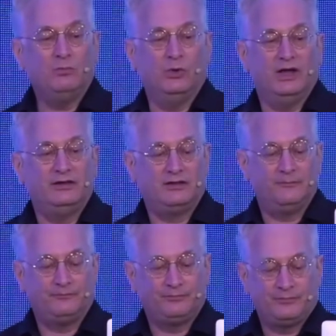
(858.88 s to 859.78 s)
with,
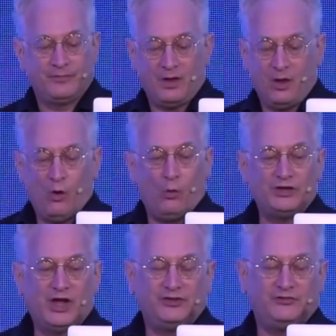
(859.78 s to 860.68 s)
what
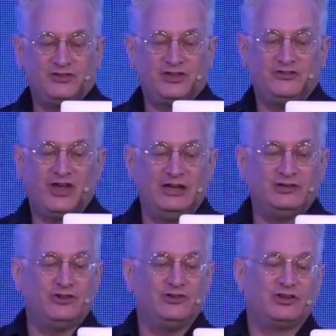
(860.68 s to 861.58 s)
artificial
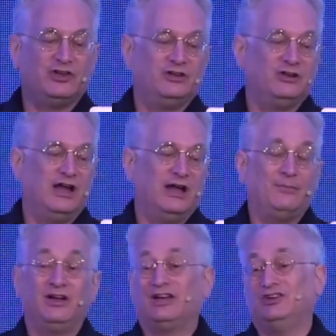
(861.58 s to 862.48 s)
intelligence
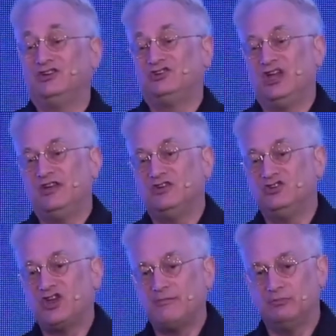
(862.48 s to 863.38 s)
can achieve in
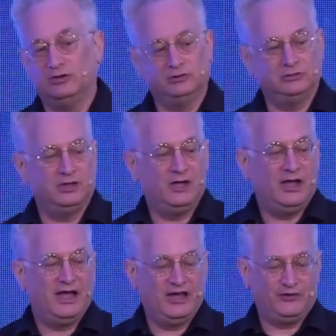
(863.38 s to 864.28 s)
general
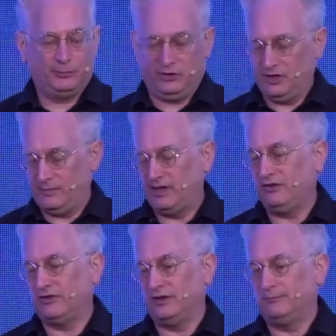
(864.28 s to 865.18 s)
is pretty amazing.